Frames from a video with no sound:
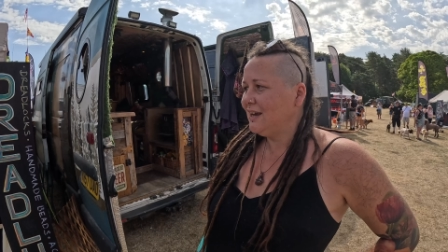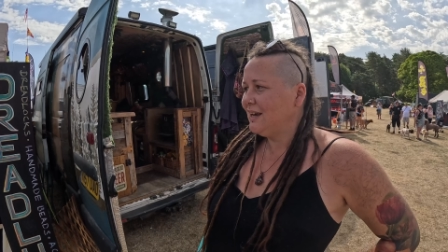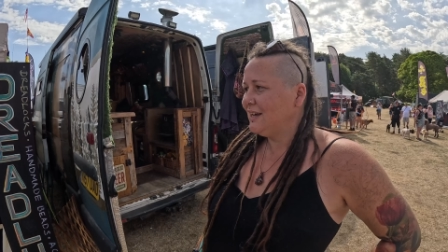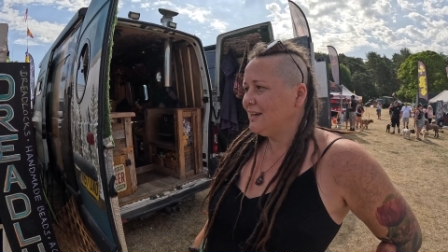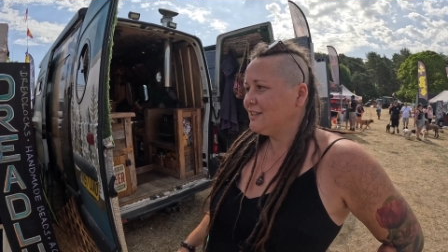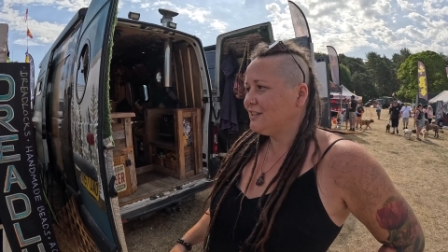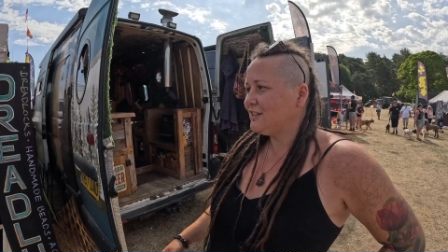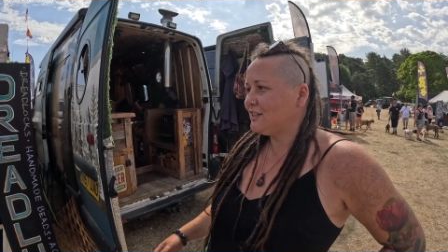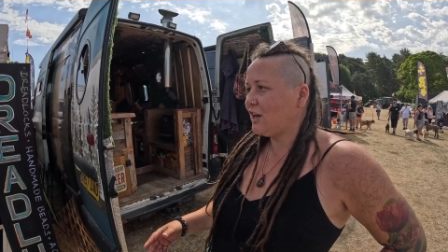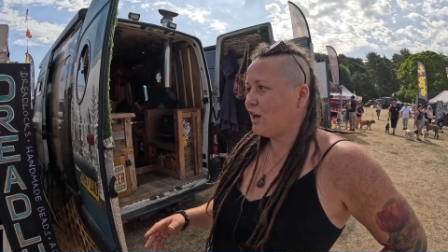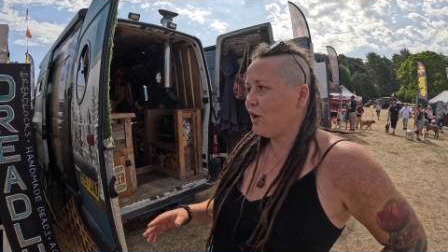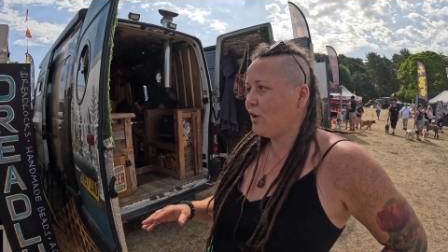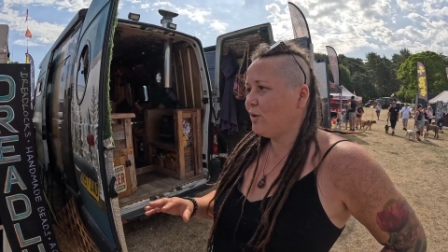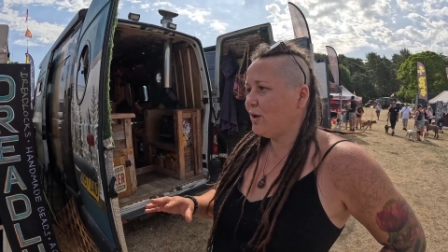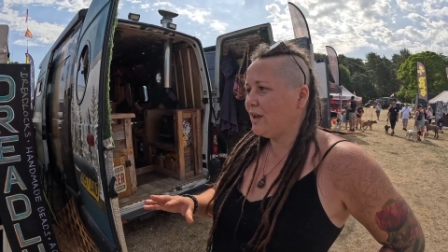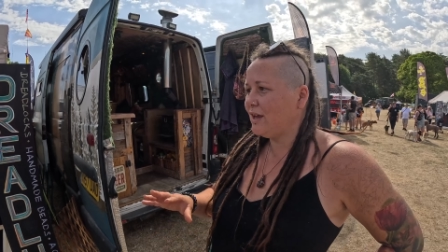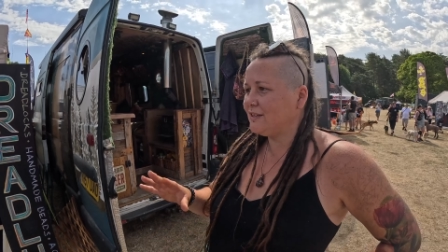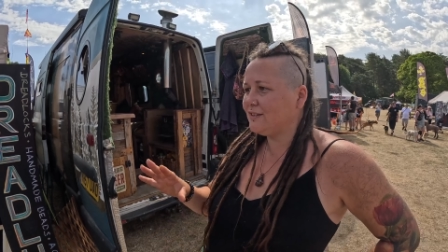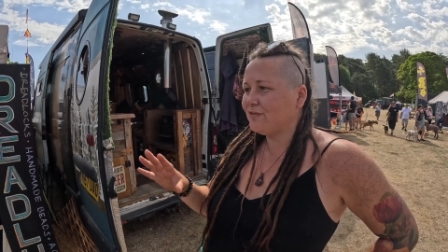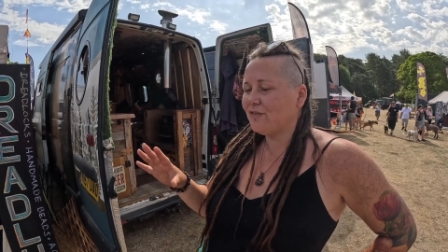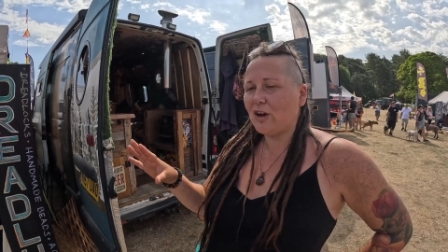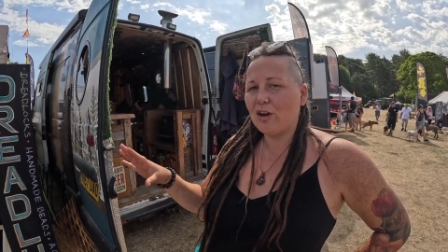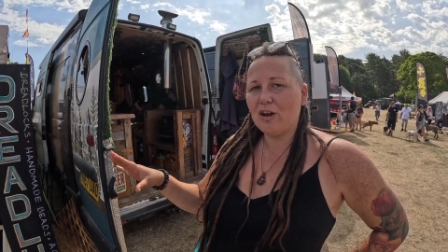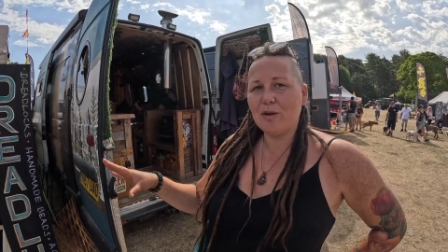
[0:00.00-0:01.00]
So
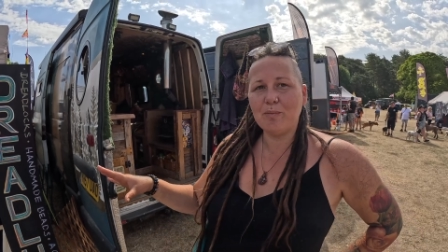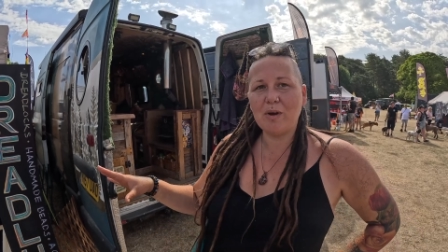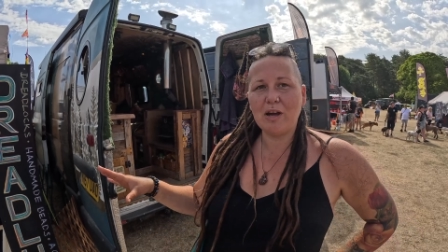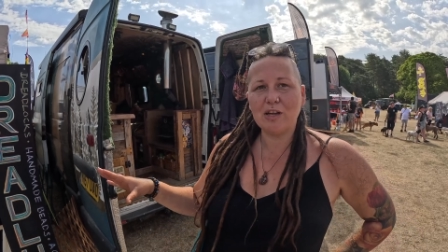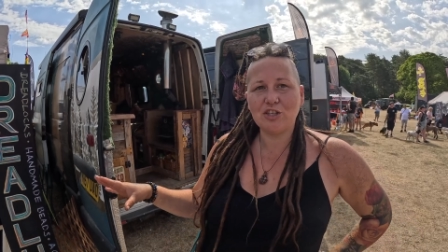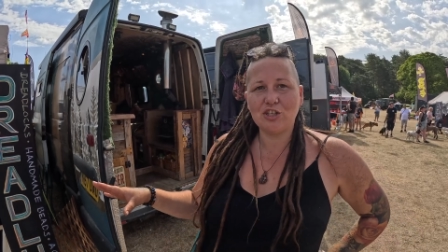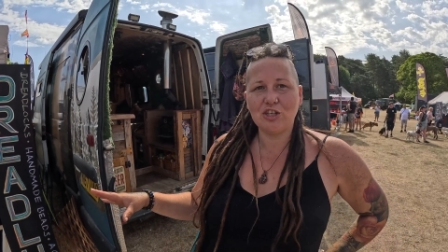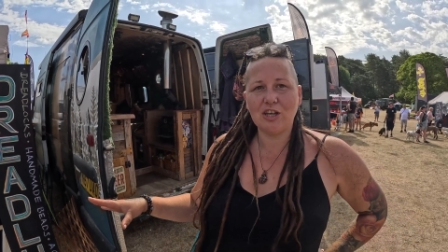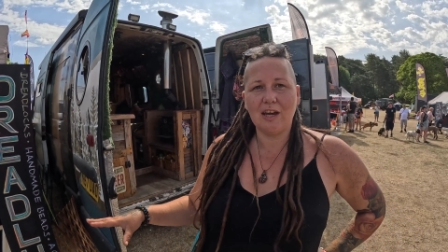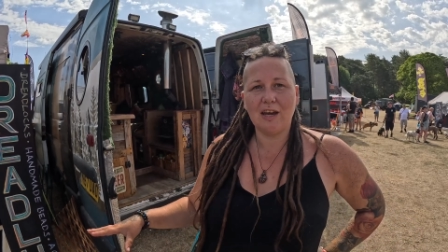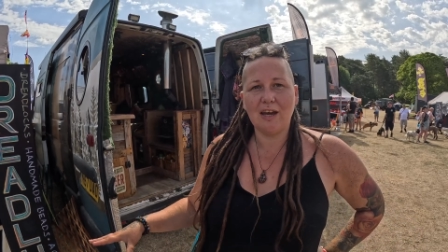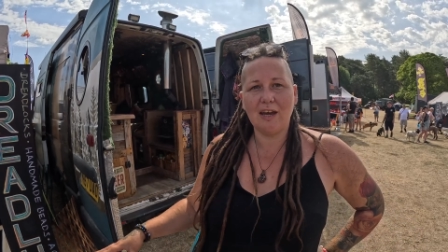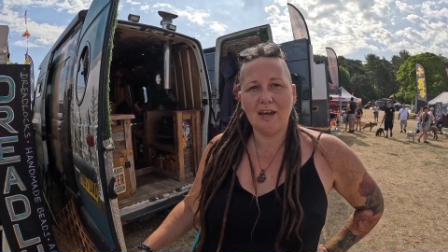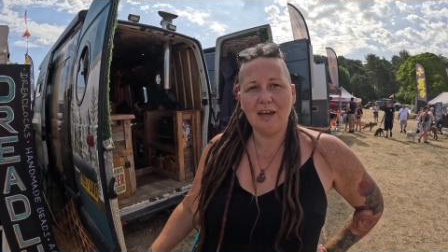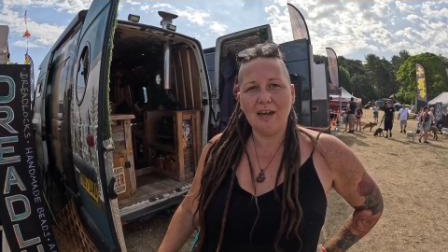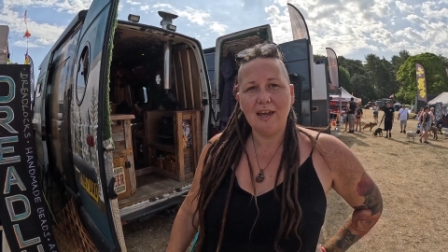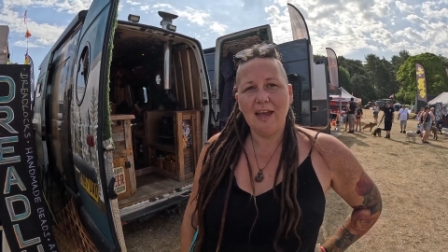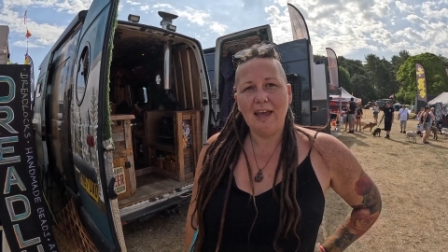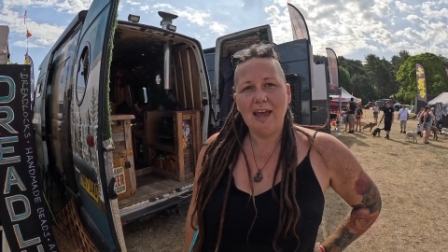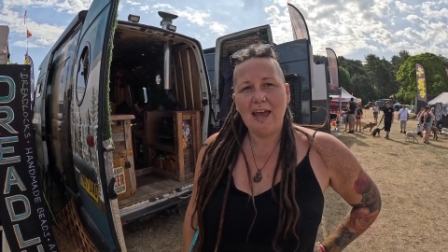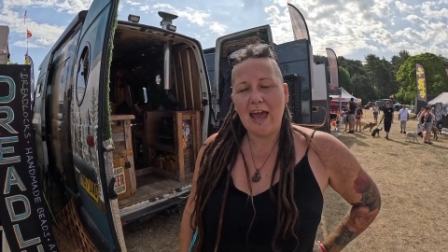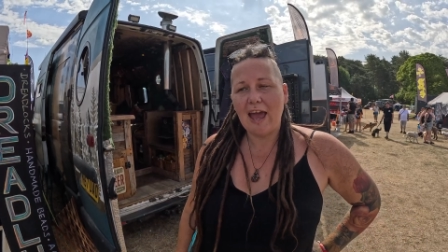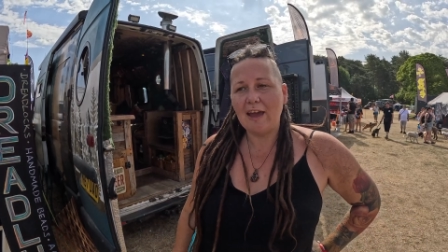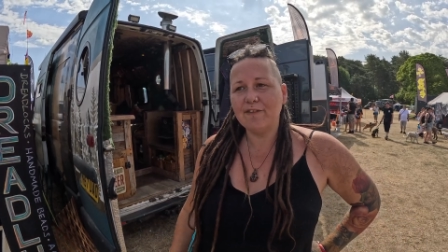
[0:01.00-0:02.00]
it's very much an
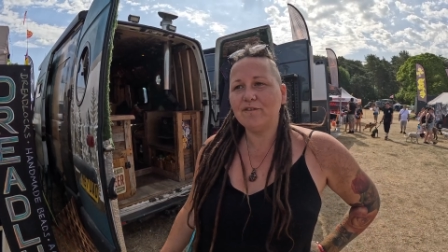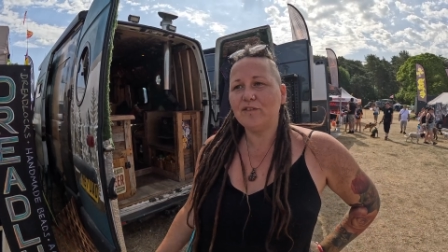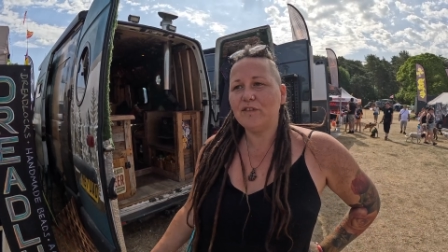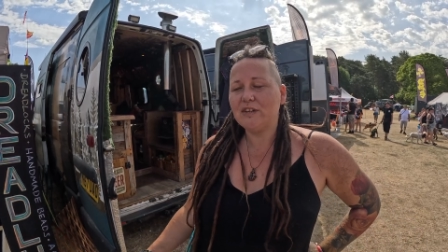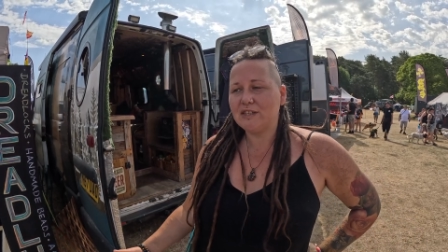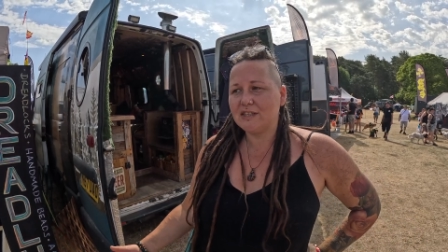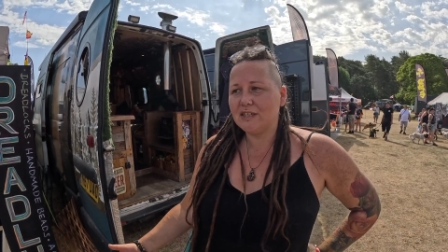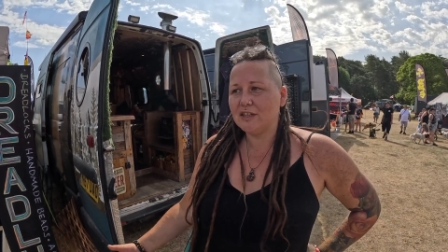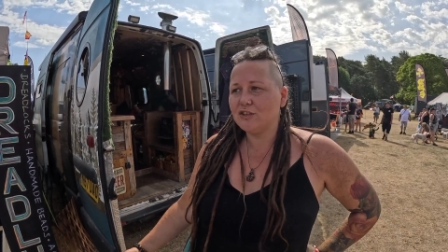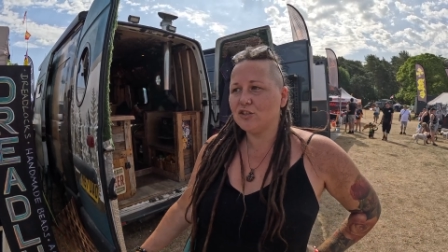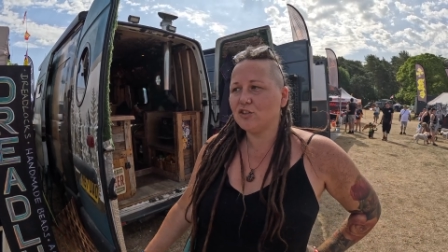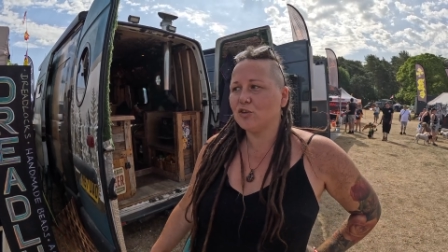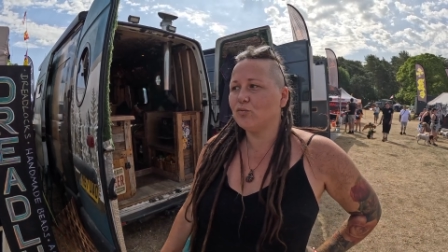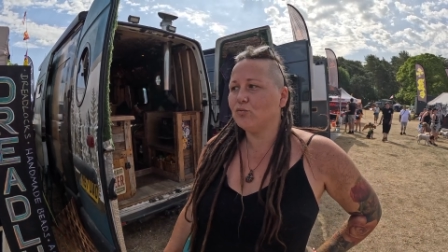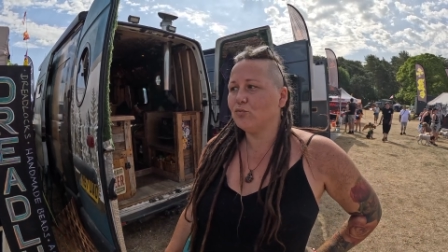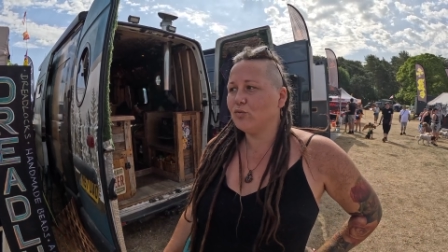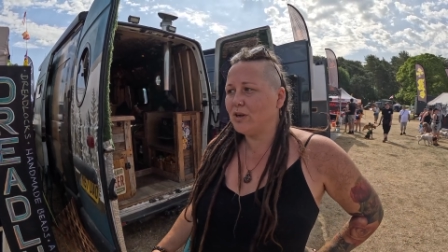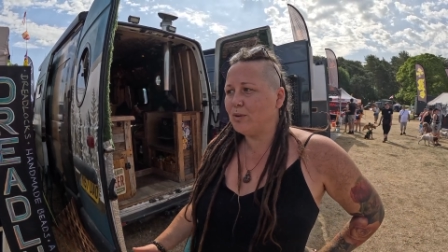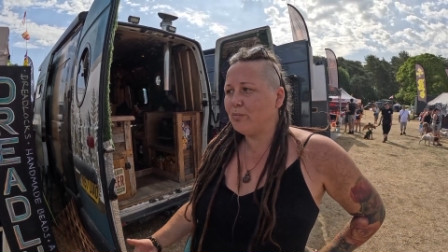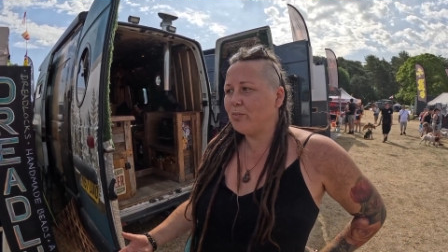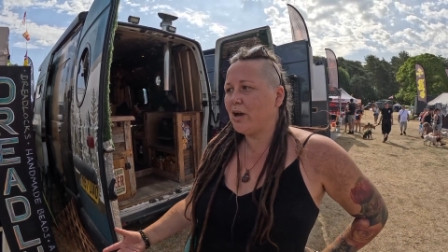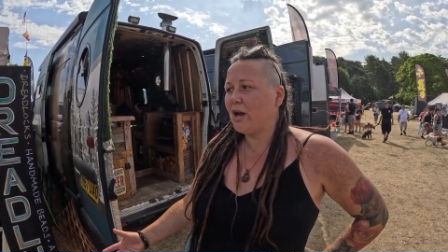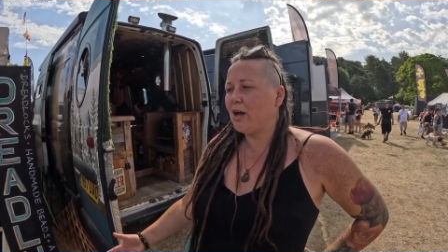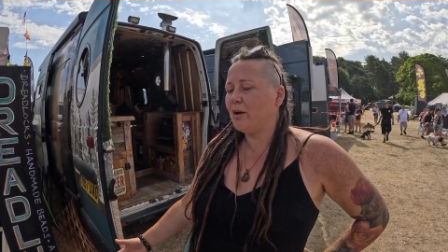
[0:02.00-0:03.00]
emphasis on
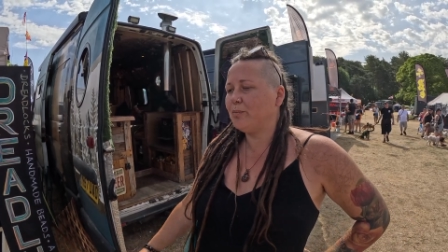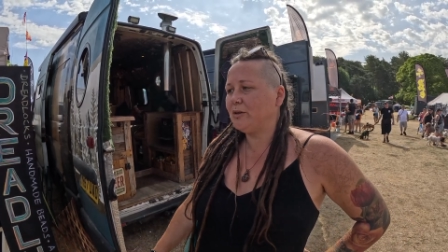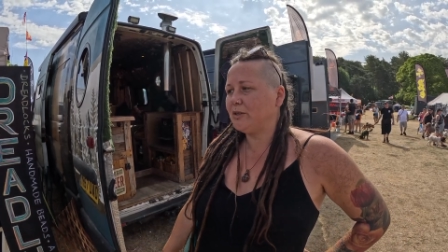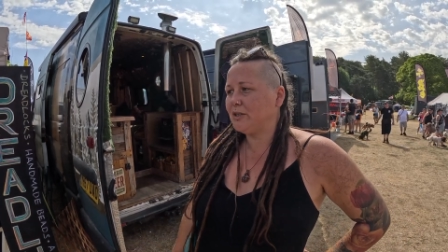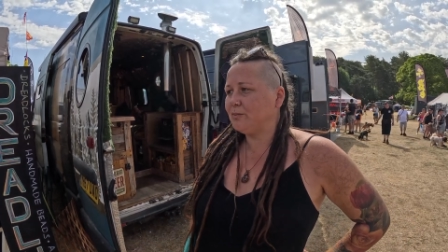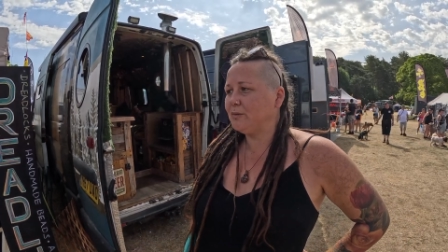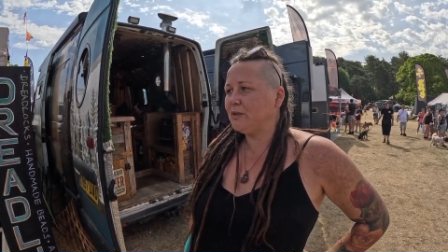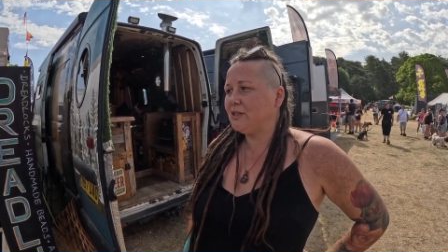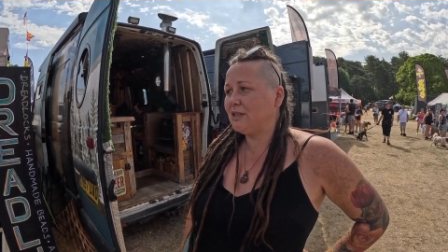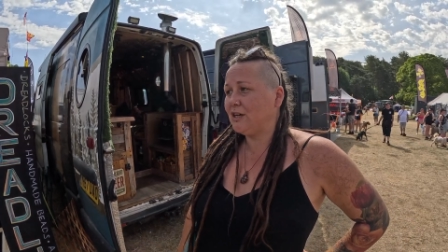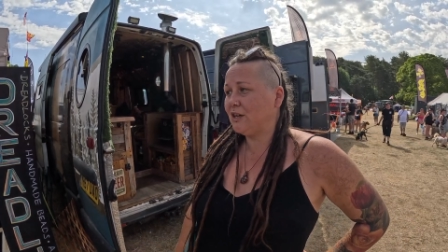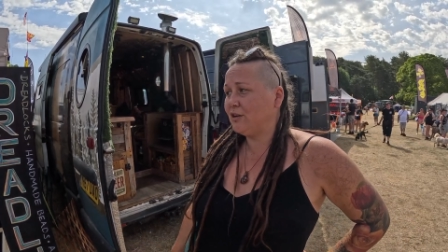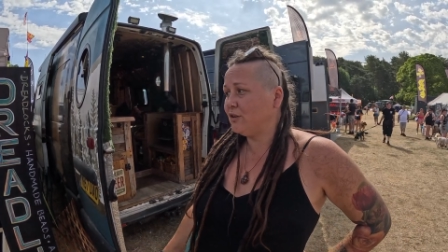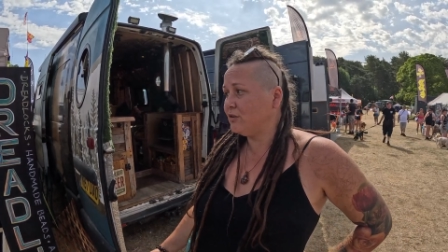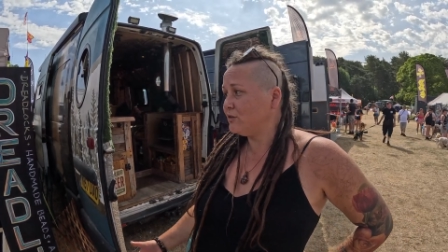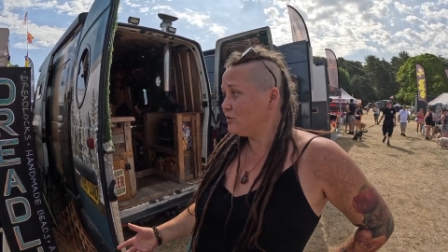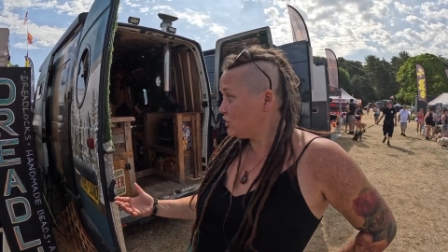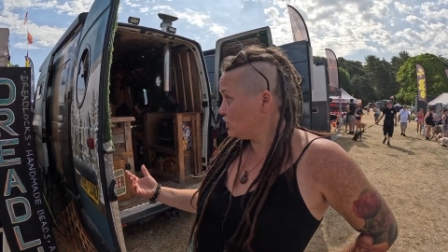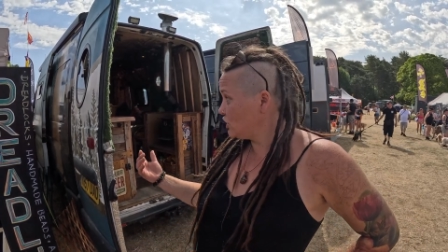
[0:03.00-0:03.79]
repurposed materials,